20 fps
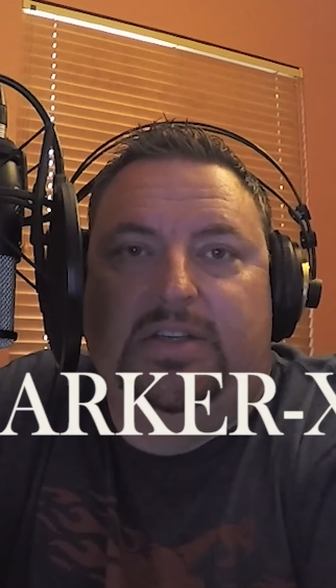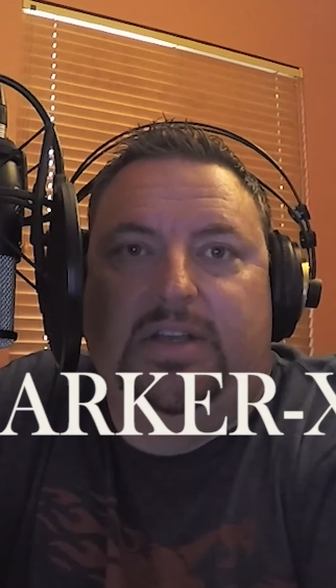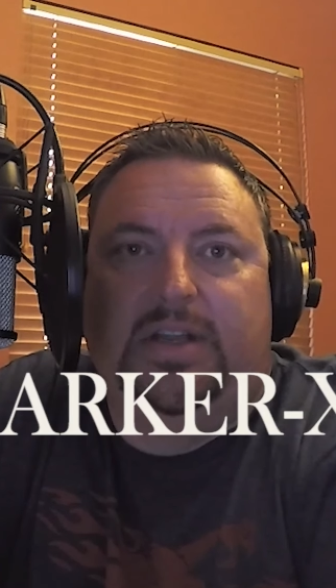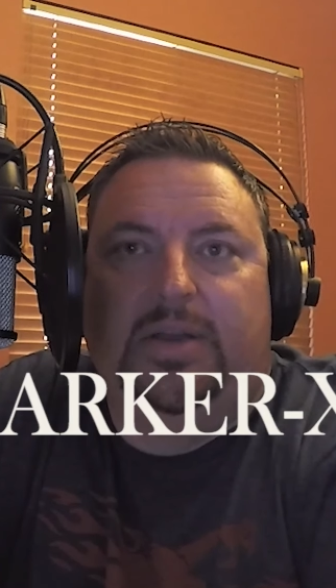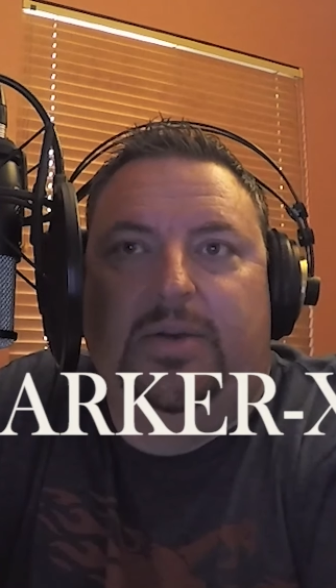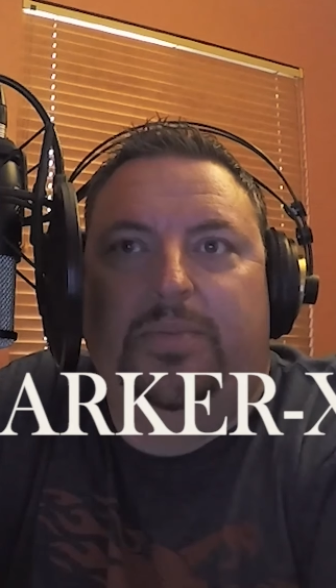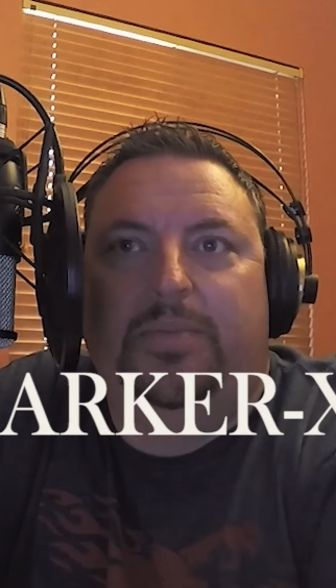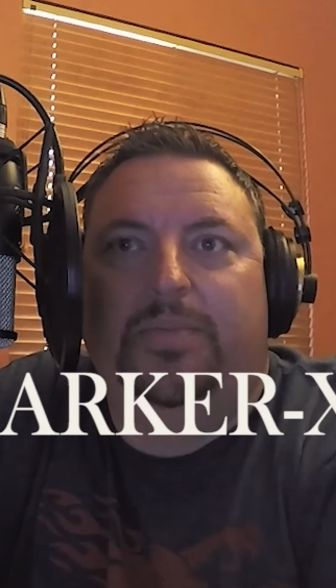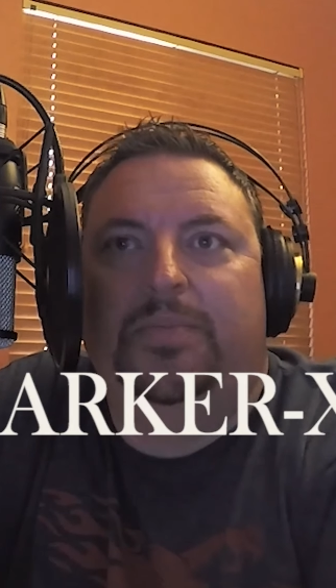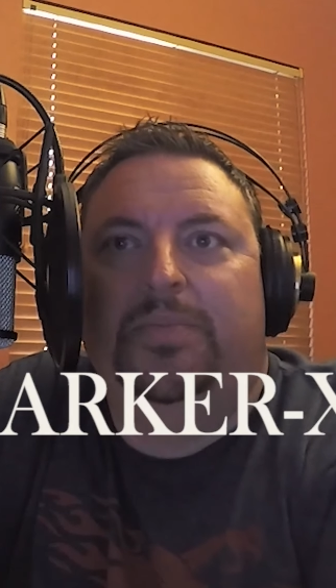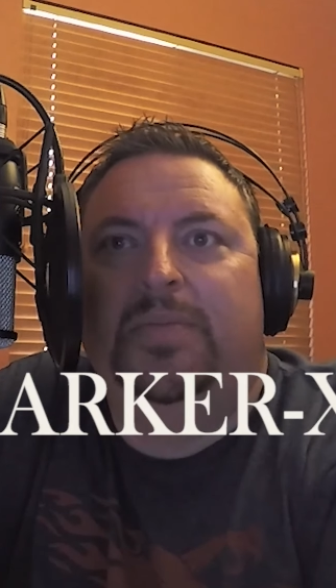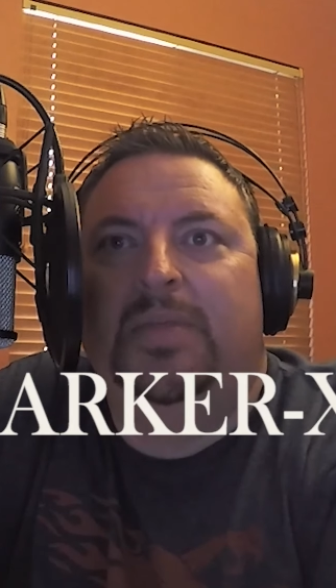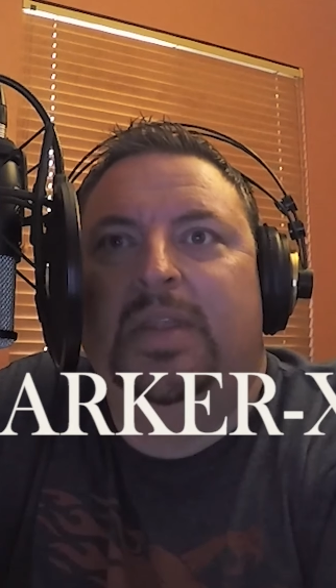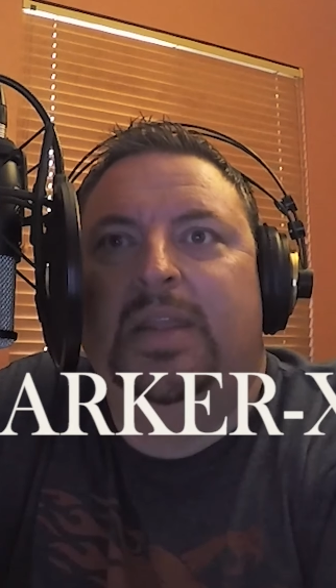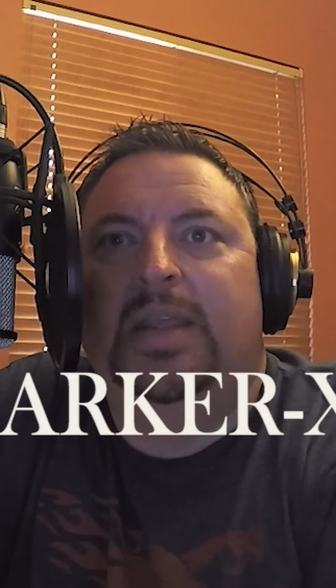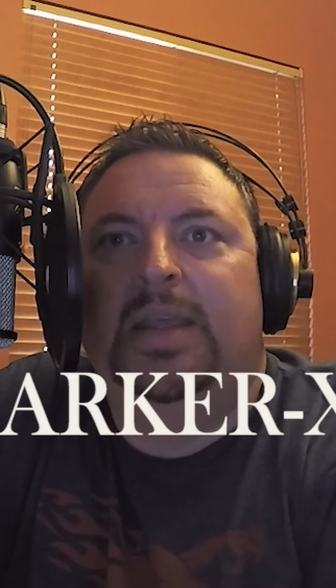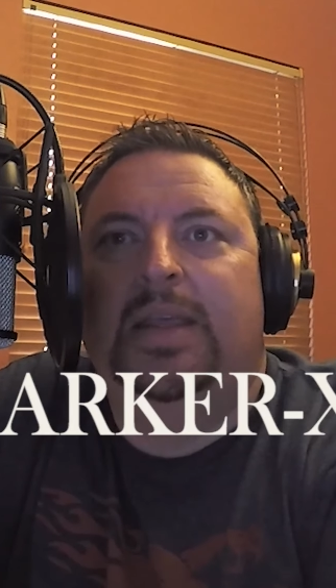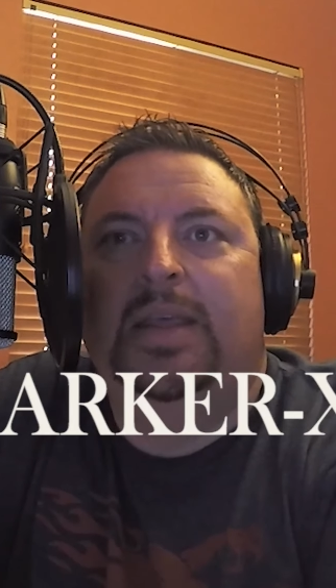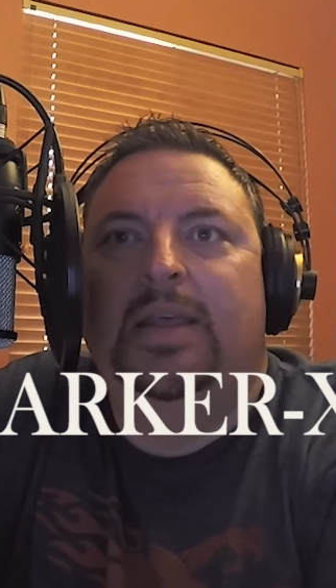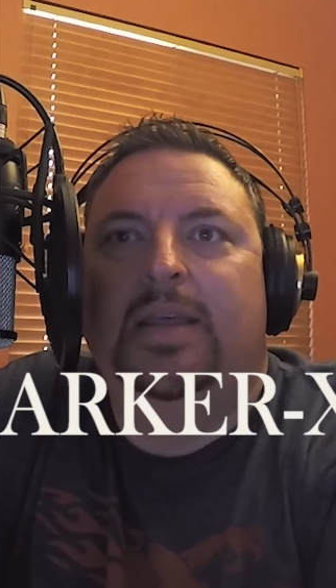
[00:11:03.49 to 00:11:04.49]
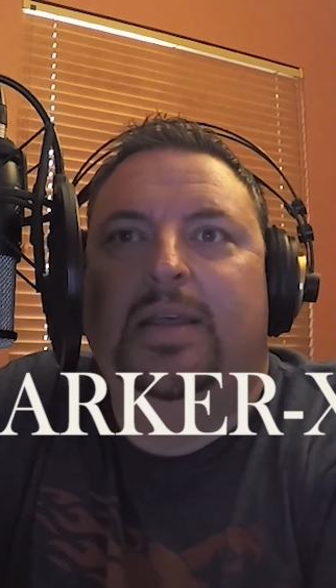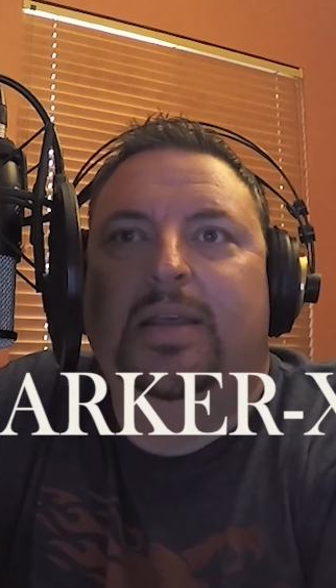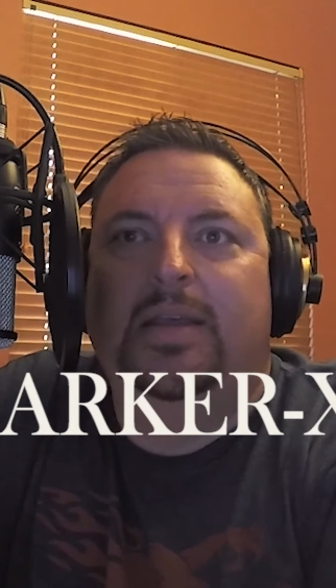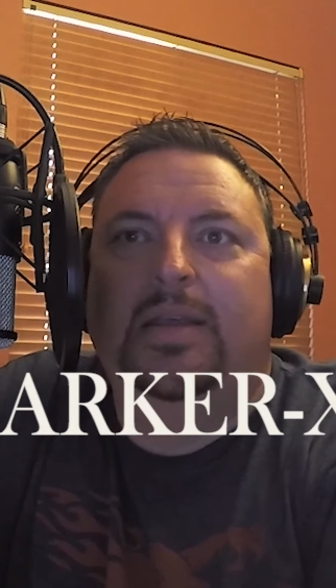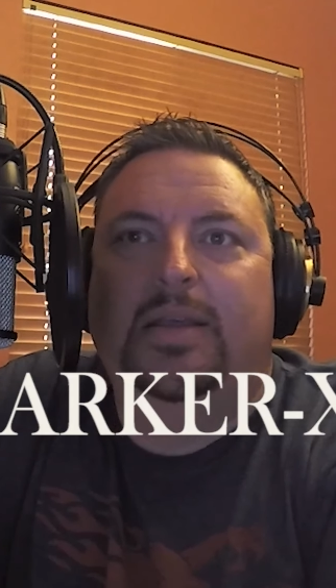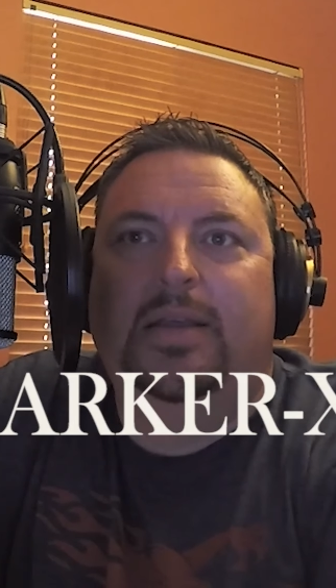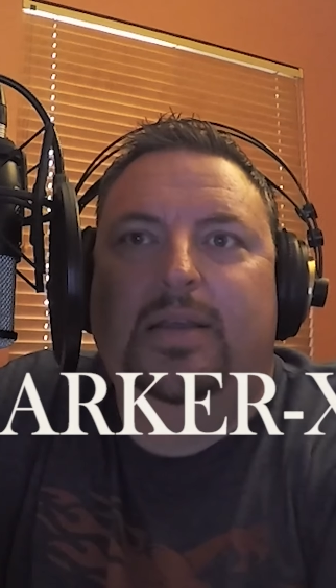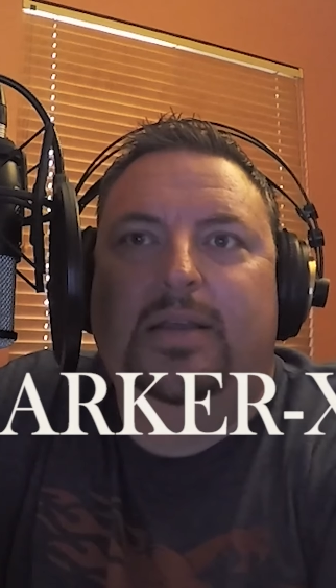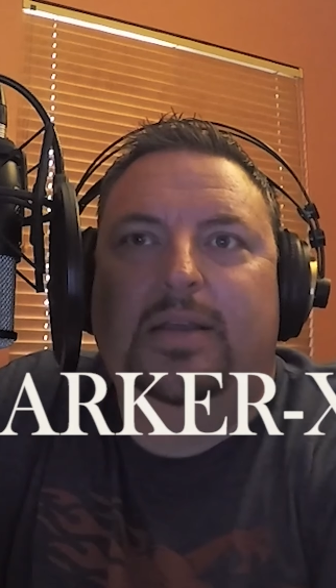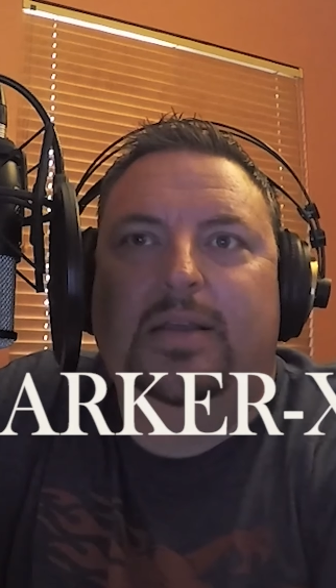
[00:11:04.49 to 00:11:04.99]
Now,
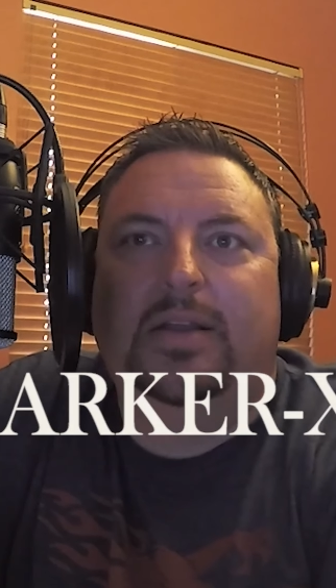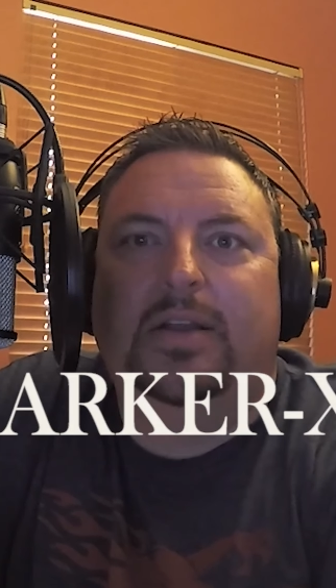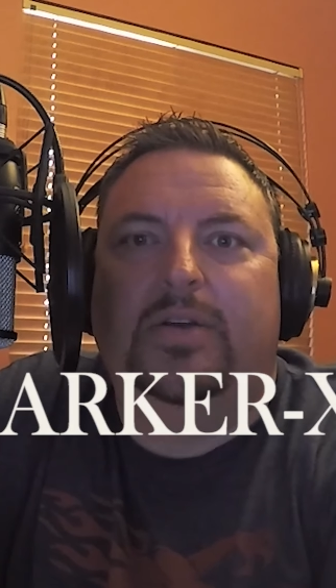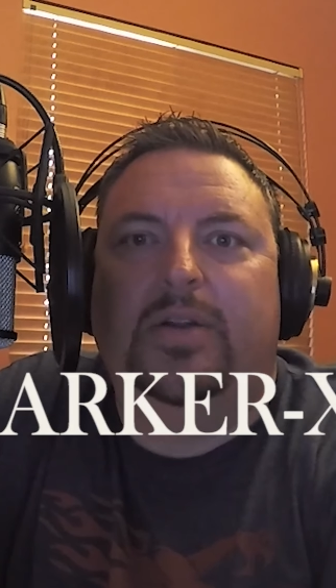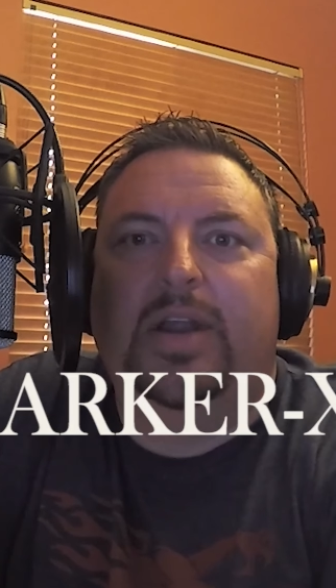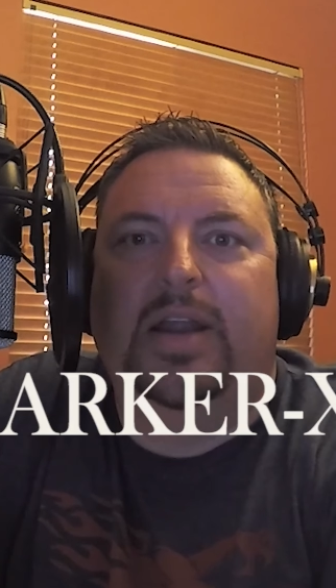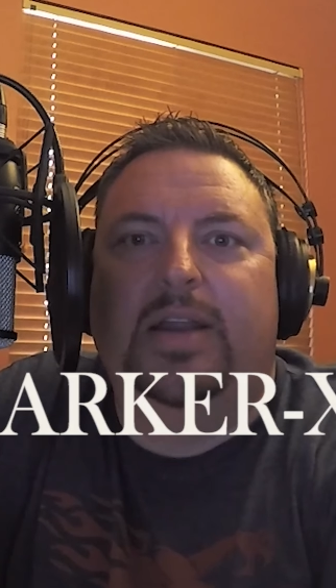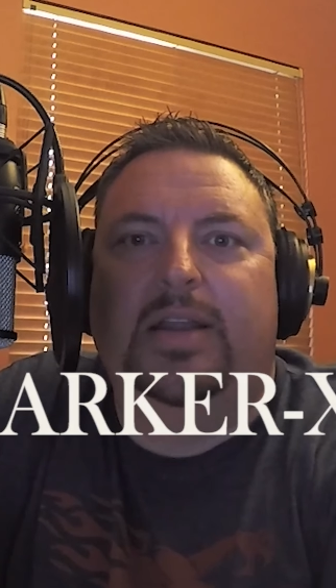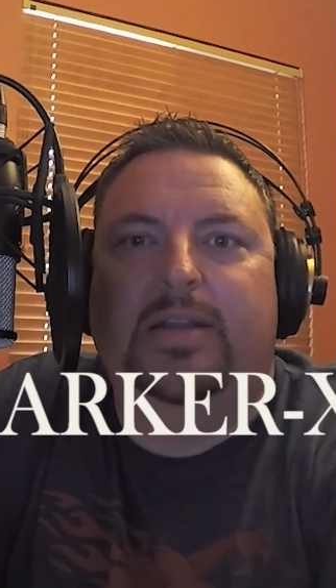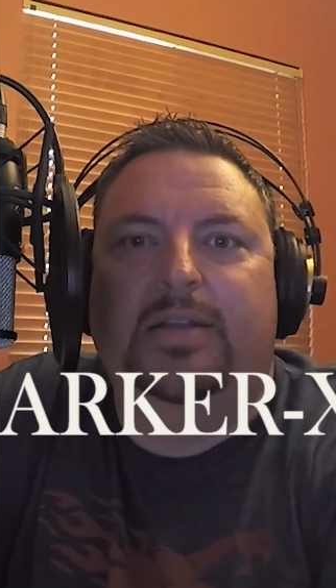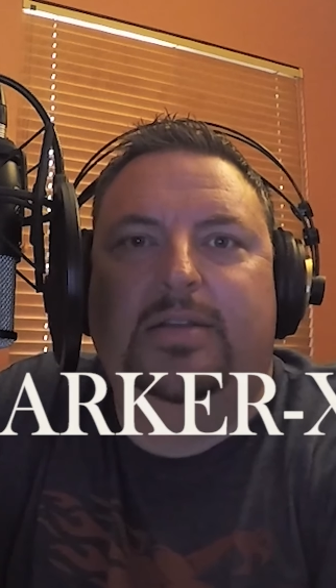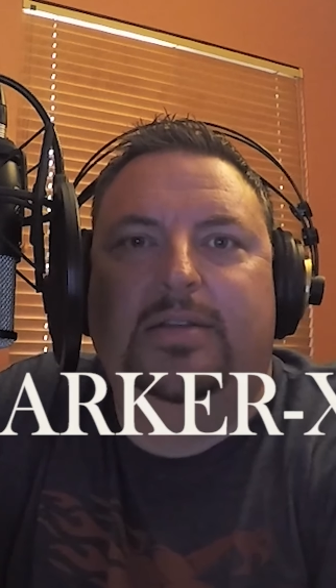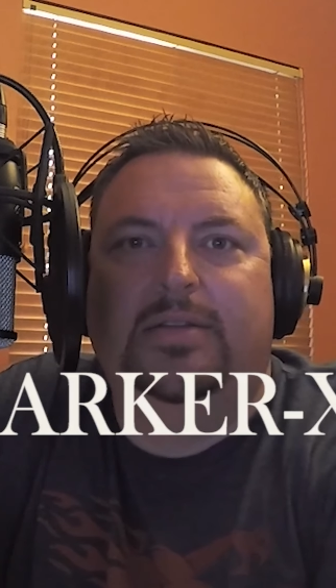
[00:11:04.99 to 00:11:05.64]
granted,